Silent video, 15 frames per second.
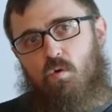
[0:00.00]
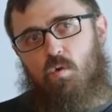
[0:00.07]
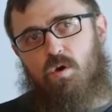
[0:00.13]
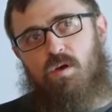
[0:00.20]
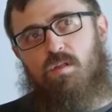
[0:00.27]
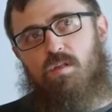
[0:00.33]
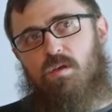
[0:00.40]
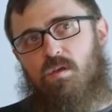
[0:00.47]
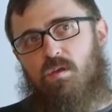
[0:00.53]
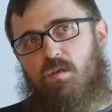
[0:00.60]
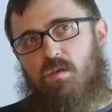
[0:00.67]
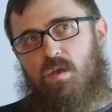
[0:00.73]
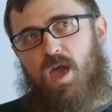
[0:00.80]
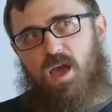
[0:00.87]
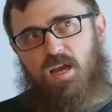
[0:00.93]
well,
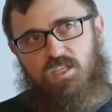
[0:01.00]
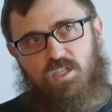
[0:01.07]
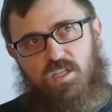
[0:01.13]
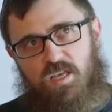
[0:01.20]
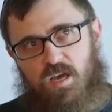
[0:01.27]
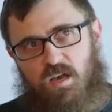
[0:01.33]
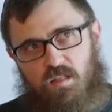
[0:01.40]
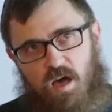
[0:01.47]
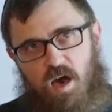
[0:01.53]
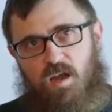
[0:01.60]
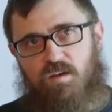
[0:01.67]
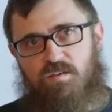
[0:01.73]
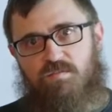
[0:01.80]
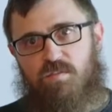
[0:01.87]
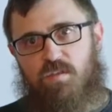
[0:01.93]
actually, a
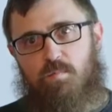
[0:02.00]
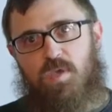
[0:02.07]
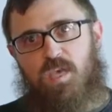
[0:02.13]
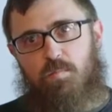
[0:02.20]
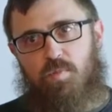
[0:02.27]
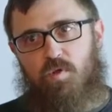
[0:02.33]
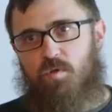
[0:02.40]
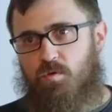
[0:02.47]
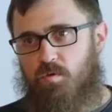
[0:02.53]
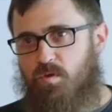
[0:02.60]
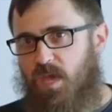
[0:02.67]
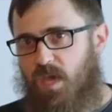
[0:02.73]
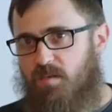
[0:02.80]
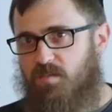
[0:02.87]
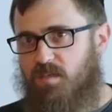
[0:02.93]
lot of the people who
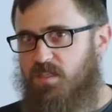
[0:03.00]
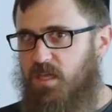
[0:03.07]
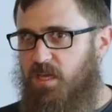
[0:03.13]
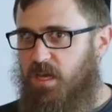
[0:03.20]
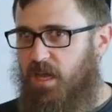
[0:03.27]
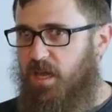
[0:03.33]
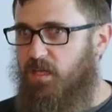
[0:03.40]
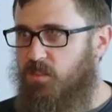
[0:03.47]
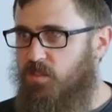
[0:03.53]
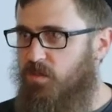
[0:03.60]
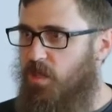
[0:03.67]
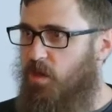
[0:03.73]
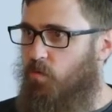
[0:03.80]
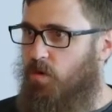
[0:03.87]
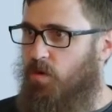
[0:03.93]
gave us that answer
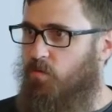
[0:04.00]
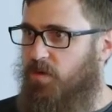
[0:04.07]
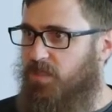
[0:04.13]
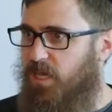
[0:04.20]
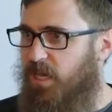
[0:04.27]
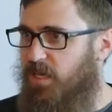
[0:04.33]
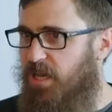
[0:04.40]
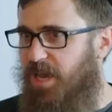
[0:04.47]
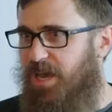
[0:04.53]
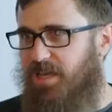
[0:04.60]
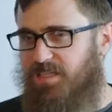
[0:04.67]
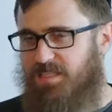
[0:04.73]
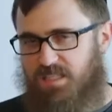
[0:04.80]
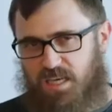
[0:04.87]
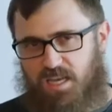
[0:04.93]
that weren't retained
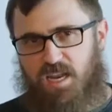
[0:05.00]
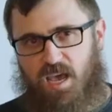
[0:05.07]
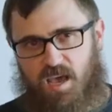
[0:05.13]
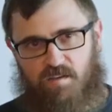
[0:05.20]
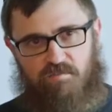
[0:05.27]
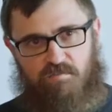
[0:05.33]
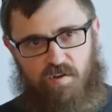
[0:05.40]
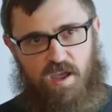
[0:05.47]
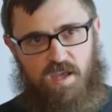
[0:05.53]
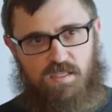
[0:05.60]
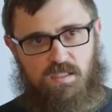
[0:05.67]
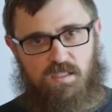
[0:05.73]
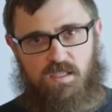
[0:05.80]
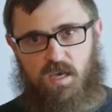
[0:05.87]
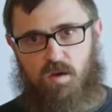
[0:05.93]
did have
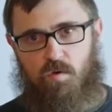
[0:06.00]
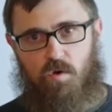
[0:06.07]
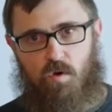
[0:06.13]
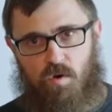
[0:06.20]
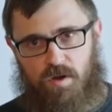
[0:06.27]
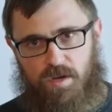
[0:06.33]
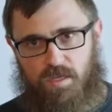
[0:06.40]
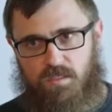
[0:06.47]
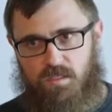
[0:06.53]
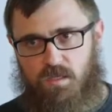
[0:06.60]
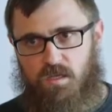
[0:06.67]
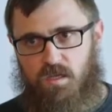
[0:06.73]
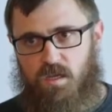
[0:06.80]
friends that were on it.